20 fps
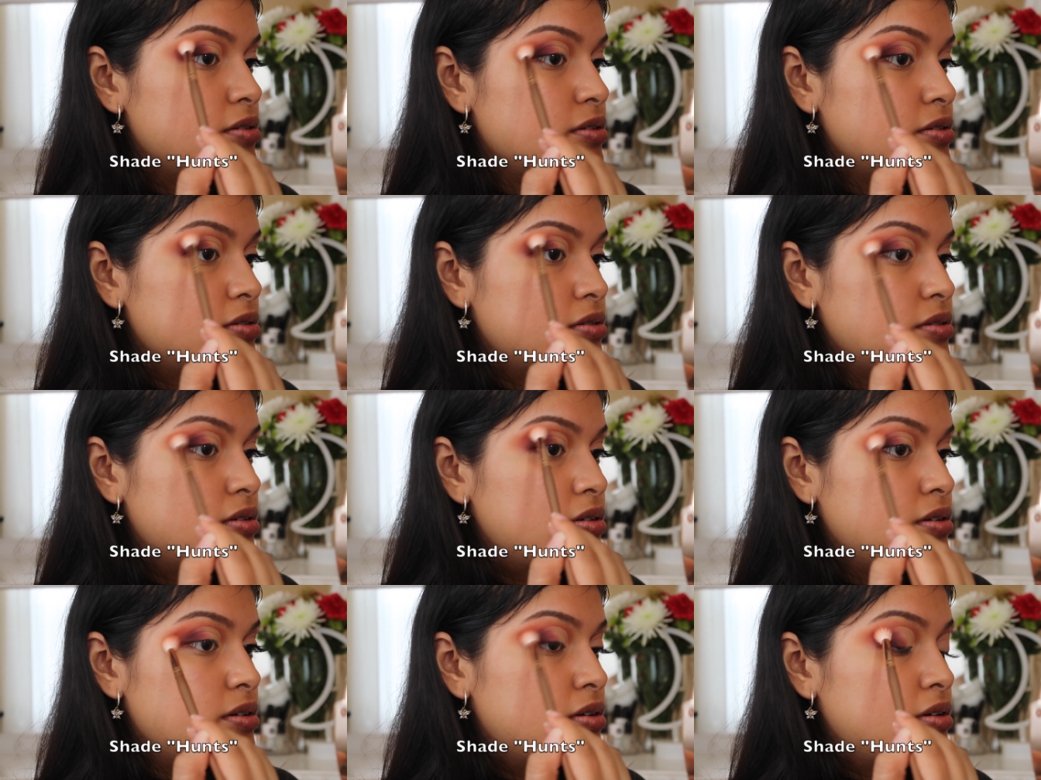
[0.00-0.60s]

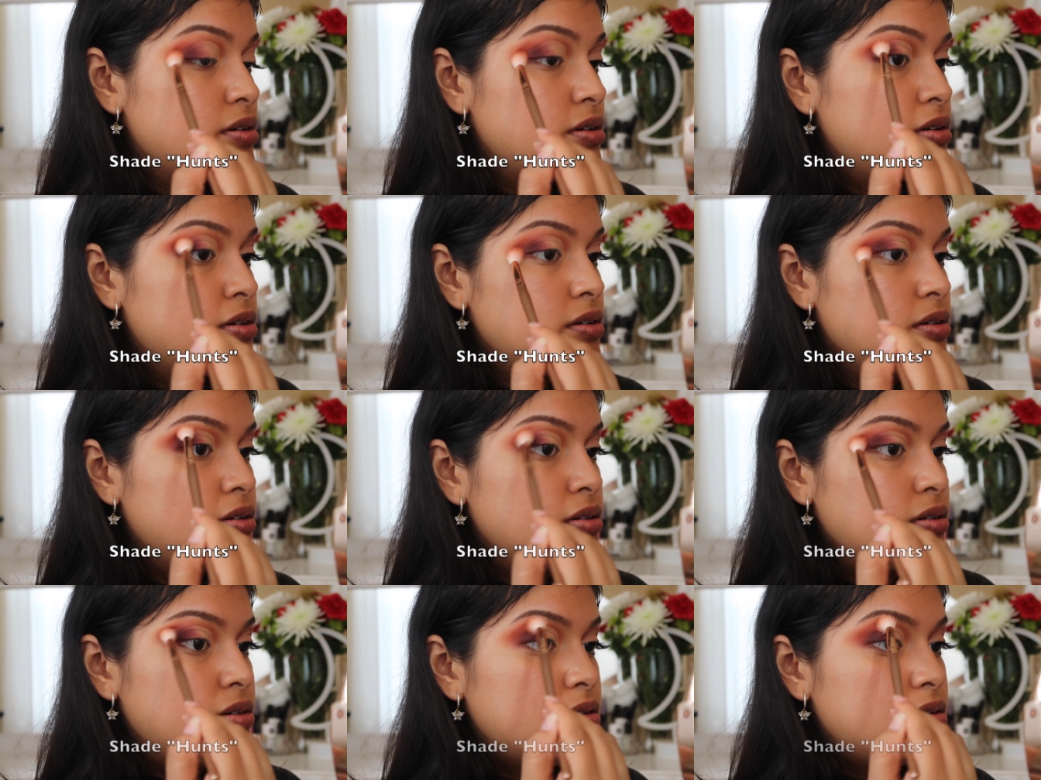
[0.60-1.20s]
just
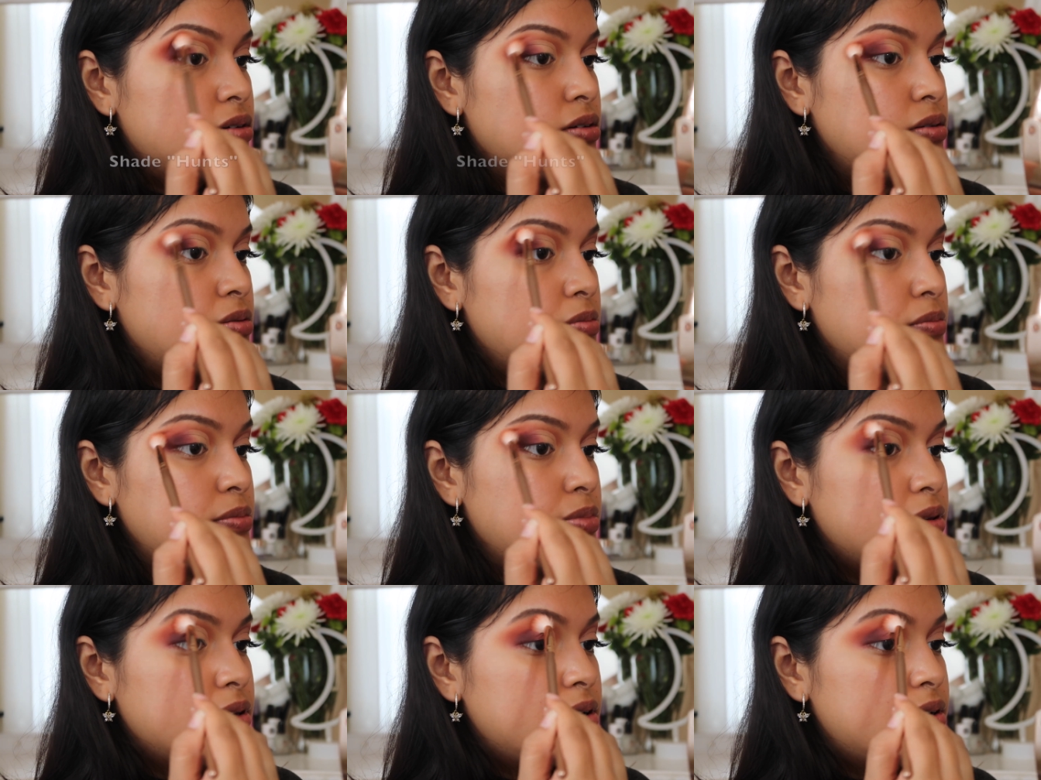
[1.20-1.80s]

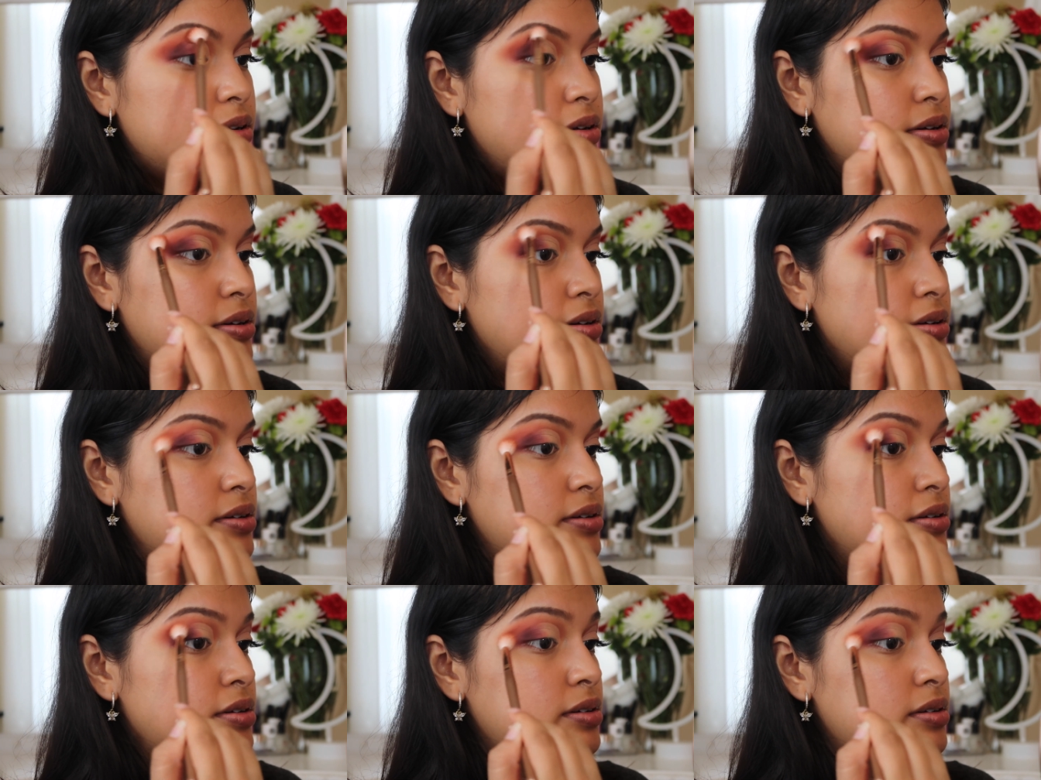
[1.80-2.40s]
blend
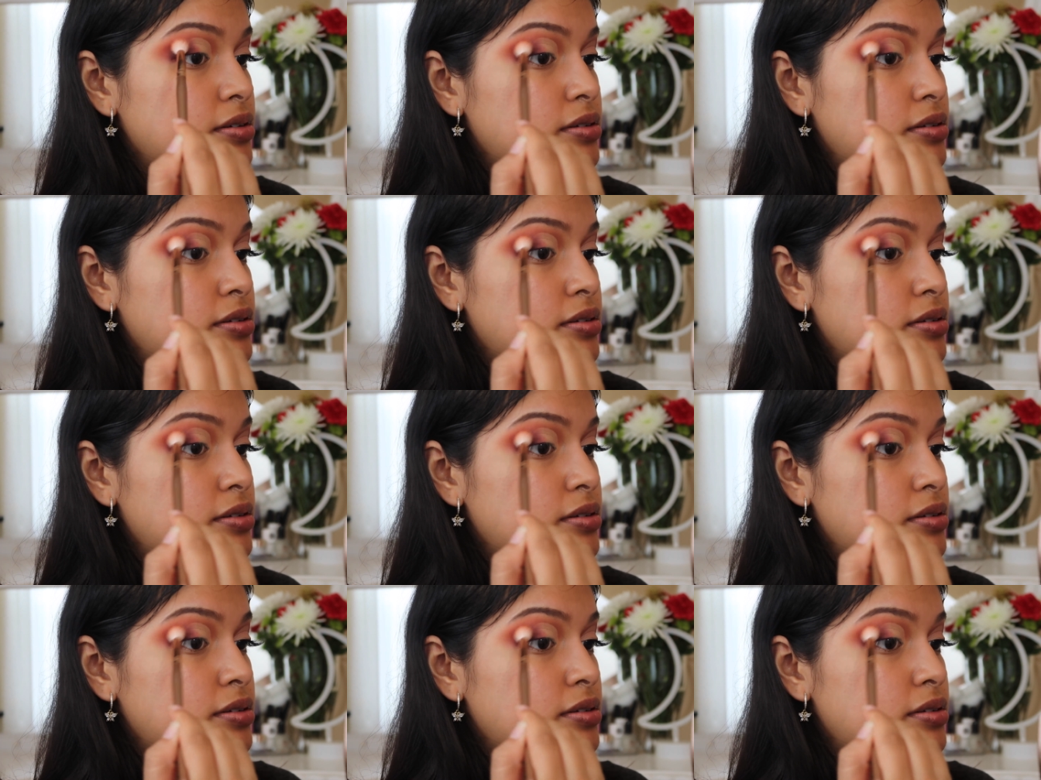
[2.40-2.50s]
it